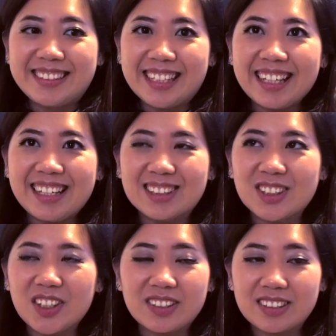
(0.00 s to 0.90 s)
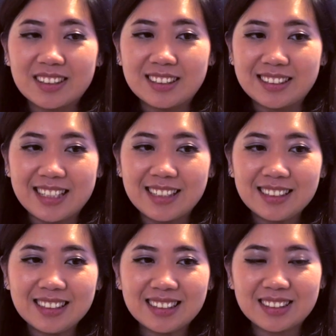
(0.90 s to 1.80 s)
Yeah. So this
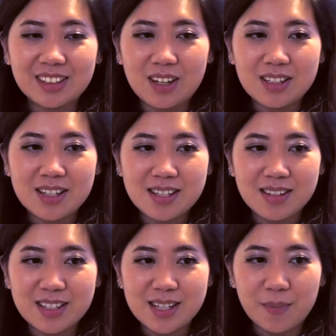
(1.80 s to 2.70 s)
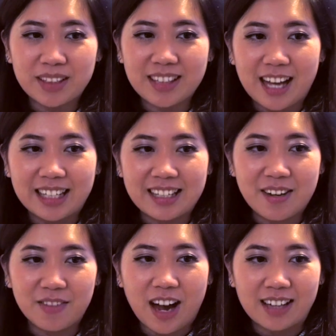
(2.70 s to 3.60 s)
is something that I can
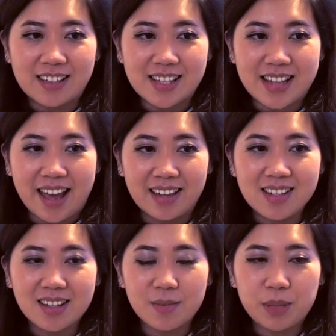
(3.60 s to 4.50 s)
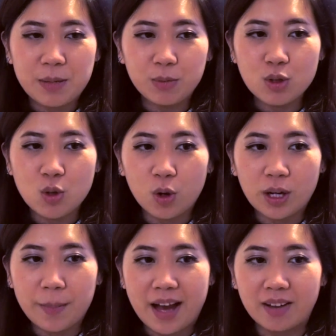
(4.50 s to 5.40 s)
never understand. People
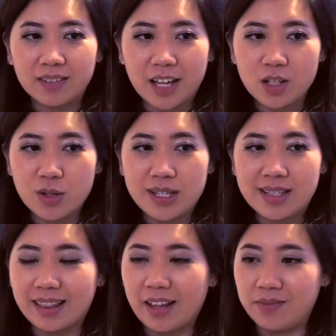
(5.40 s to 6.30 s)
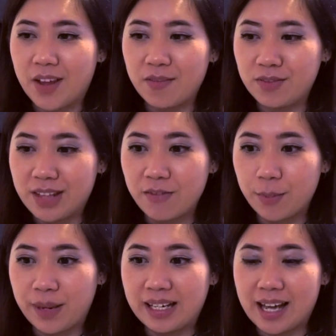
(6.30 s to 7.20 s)
talk about countries that they've never
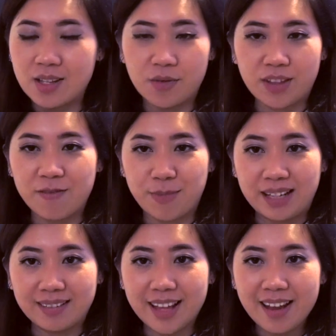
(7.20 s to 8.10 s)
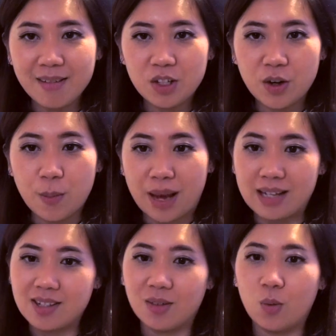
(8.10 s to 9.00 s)
been as if they've been there,
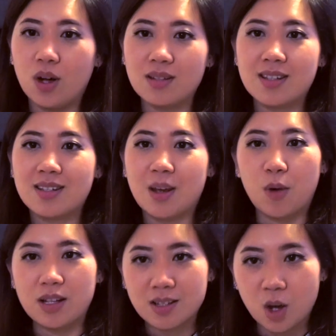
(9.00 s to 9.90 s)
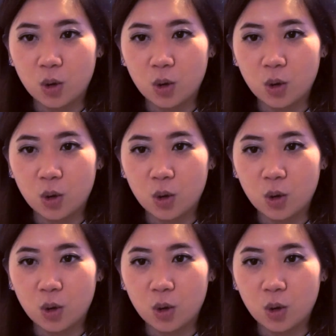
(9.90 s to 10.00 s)
based on what someone's told them.